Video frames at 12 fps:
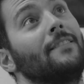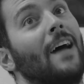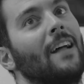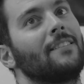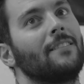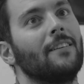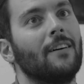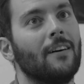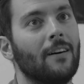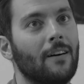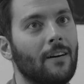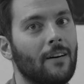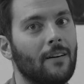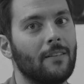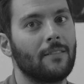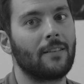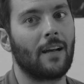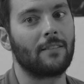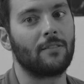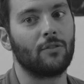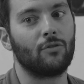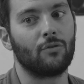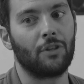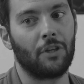That's
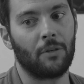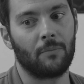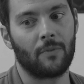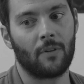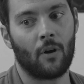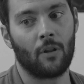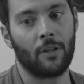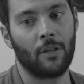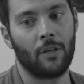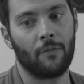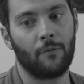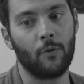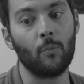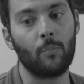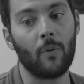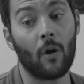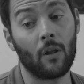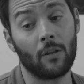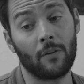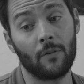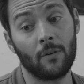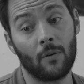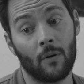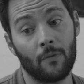the dream. Only a
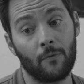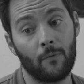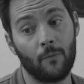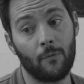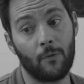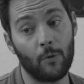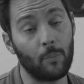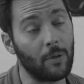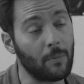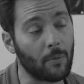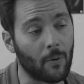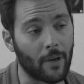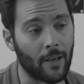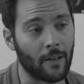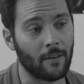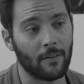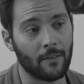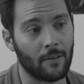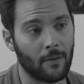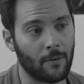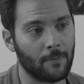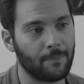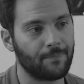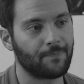few people
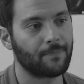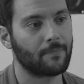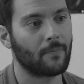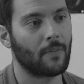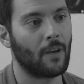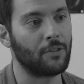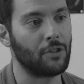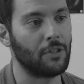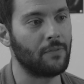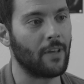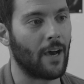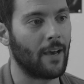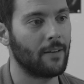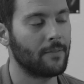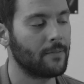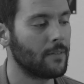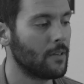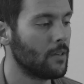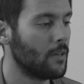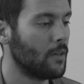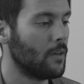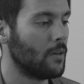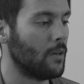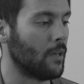can achieve that,
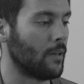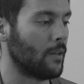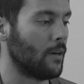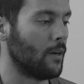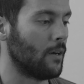and